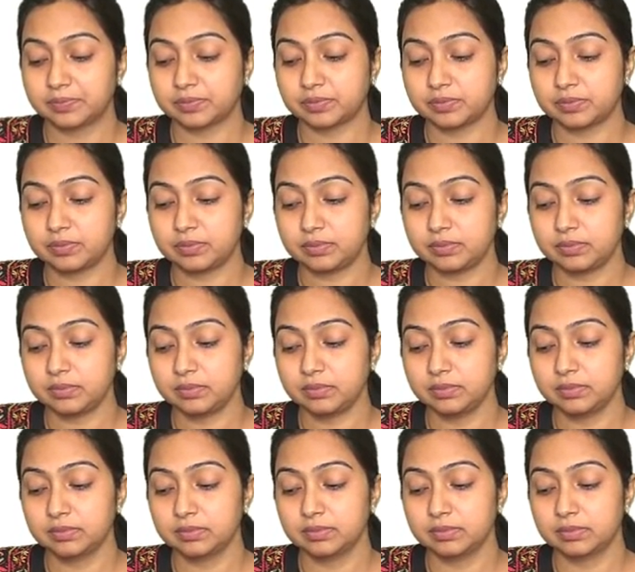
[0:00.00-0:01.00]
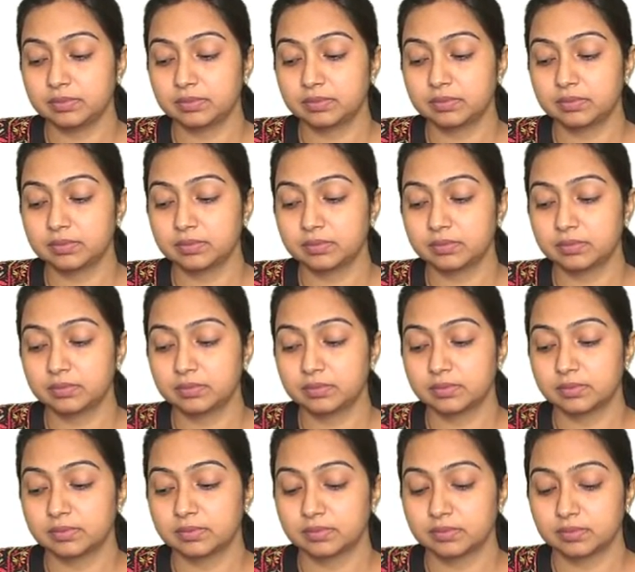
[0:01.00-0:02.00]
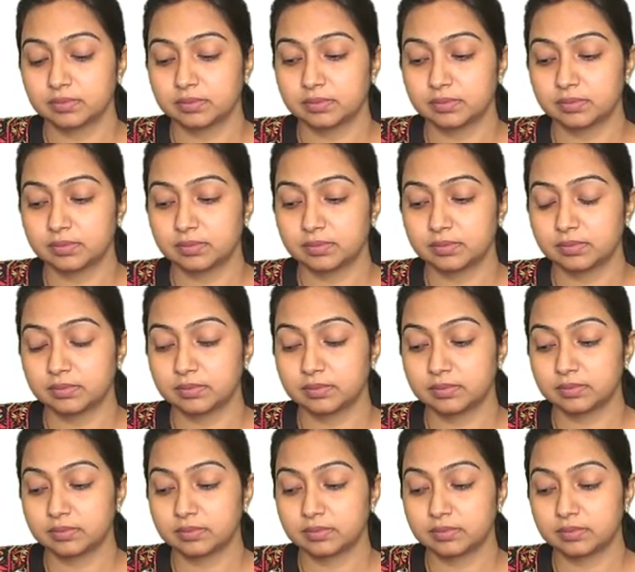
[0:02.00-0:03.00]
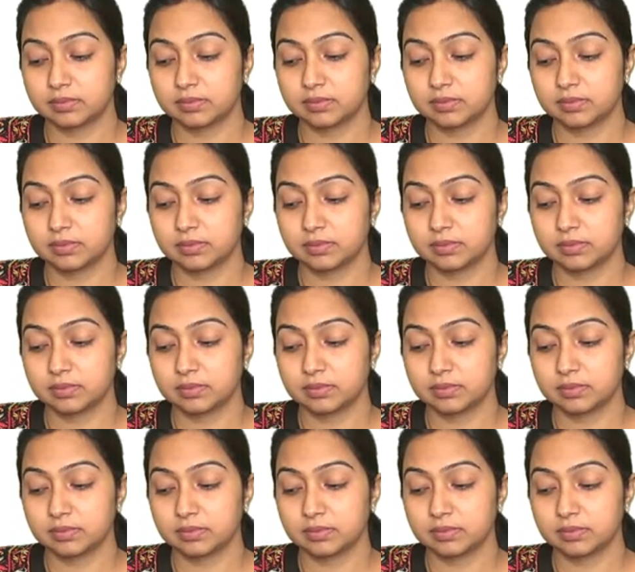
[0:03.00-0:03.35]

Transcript: Nobody speaks.